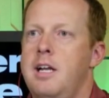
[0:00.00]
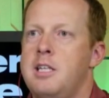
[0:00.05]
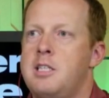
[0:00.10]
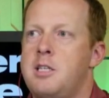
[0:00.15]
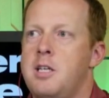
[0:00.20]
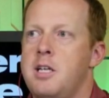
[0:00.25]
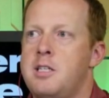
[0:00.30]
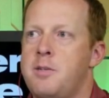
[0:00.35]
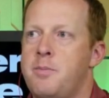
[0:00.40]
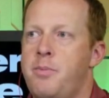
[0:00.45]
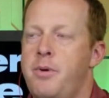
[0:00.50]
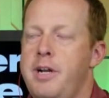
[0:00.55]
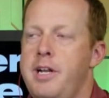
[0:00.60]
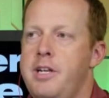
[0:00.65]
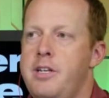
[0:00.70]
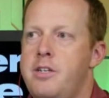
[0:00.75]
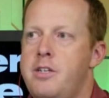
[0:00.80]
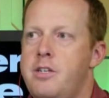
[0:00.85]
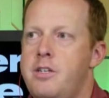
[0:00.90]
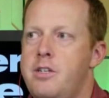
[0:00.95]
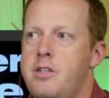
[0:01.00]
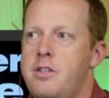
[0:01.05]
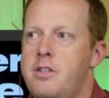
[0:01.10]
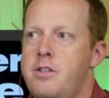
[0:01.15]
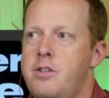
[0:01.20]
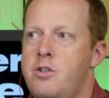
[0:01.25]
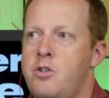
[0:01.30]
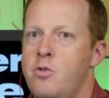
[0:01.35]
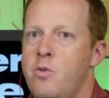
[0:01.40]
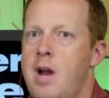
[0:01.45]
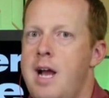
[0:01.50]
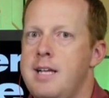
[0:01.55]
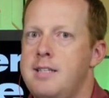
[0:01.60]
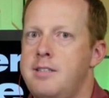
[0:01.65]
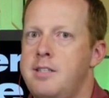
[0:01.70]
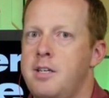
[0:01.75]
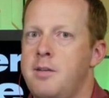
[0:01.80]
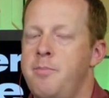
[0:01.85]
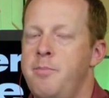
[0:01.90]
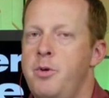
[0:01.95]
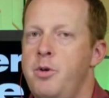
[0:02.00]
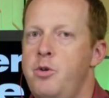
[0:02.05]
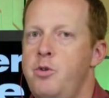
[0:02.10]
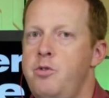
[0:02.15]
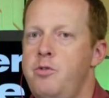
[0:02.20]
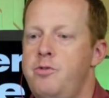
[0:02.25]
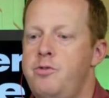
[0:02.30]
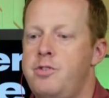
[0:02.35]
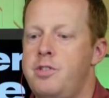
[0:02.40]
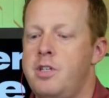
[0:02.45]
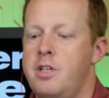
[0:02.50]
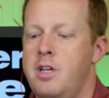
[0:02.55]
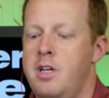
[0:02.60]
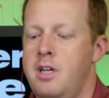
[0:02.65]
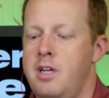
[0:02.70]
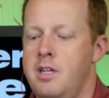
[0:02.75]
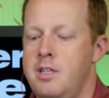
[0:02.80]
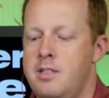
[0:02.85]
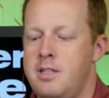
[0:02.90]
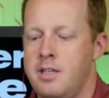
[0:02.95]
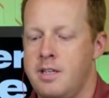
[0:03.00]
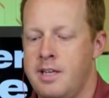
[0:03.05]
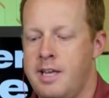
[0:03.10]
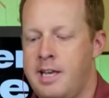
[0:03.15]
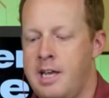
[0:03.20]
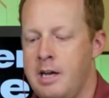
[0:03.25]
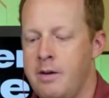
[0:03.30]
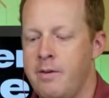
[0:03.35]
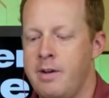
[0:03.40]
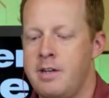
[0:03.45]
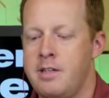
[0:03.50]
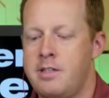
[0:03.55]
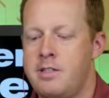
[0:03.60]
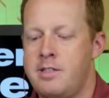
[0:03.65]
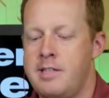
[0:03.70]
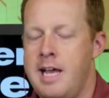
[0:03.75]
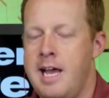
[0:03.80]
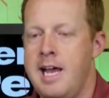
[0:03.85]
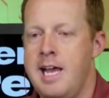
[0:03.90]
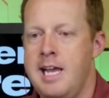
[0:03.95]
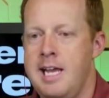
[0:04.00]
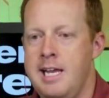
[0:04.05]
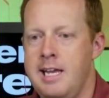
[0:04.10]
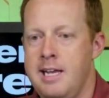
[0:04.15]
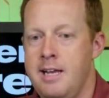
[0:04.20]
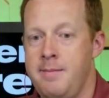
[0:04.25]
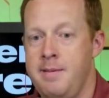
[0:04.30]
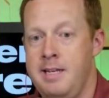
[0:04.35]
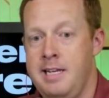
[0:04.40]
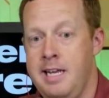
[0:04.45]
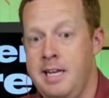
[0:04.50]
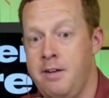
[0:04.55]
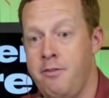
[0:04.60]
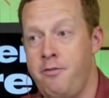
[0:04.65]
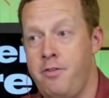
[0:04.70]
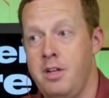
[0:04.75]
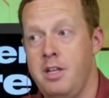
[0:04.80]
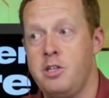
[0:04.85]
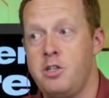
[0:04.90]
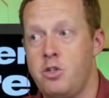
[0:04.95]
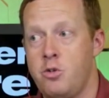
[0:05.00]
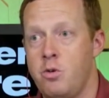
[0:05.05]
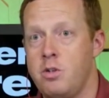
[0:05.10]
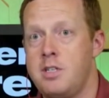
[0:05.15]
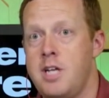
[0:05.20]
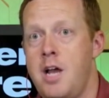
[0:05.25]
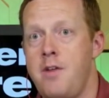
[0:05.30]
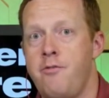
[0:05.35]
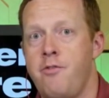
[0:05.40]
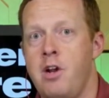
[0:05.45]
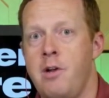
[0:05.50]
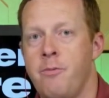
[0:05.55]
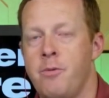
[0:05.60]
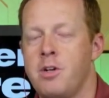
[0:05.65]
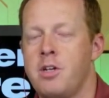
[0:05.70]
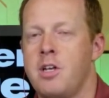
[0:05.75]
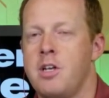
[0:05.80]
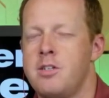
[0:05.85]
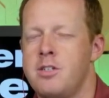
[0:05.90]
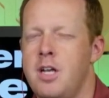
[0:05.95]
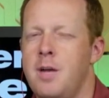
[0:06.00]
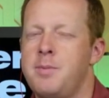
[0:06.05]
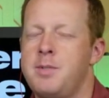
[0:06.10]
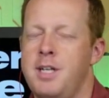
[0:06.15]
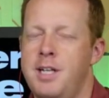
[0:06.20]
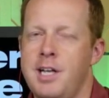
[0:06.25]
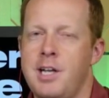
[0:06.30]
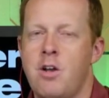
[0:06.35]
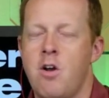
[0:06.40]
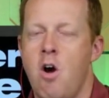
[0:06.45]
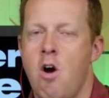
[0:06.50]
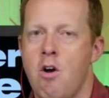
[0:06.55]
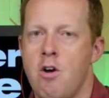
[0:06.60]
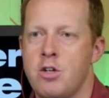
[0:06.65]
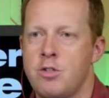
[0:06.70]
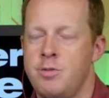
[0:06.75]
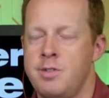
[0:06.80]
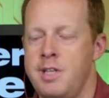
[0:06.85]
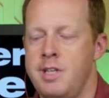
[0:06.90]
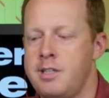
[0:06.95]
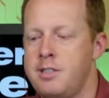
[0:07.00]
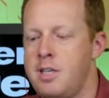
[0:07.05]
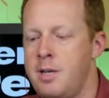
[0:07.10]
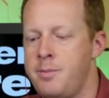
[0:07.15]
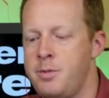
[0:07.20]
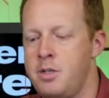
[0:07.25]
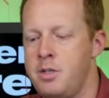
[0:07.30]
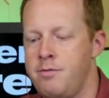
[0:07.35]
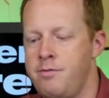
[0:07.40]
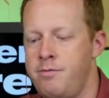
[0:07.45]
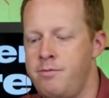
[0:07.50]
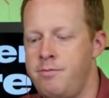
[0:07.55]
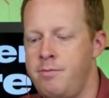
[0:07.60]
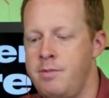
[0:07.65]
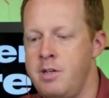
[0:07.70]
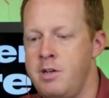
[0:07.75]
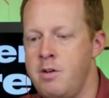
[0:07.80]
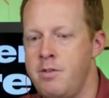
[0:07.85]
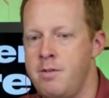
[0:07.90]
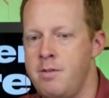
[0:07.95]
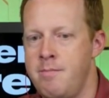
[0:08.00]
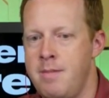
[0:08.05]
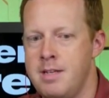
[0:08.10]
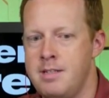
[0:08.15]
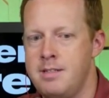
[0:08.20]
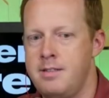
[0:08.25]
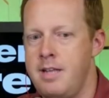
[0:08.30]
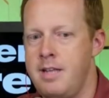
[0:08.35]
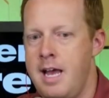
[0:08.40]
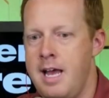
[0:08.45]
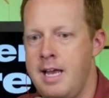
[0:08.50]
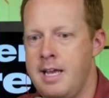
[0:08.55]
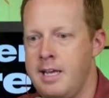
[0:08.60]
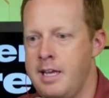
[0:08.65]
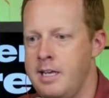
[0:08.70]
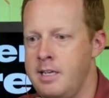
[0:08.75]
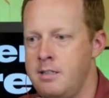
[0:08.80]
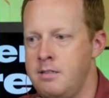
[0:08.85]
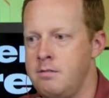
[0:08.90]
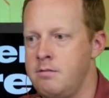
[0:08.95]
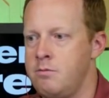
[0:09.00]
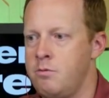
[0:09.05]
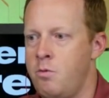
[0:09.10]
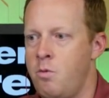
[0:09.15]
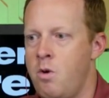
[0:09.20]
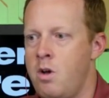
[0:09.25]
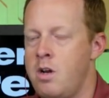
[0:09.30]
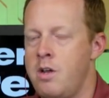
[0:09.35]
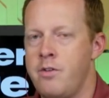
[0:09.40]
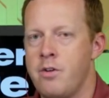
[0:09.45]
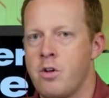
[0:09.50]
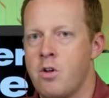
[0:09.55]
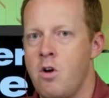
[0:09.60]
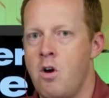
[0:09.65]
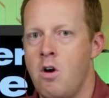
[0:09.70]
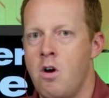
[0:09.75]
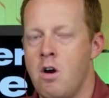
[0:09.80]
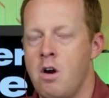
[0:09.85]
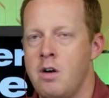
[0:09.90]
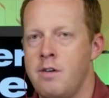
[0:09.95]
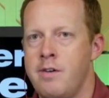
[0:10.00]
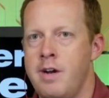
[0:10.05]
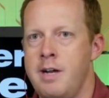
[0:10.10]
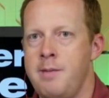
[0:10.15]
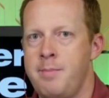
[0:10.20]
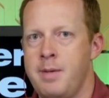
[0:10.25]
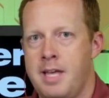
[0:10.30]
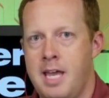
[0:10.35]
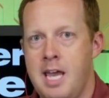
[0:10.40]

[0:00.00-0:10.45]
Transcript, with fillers: It's it's a pretty drastic move to to get rid of say i mean in a fairly short time frame we're going to stop selling cars with the exception of you know the mustang and one other car right, right?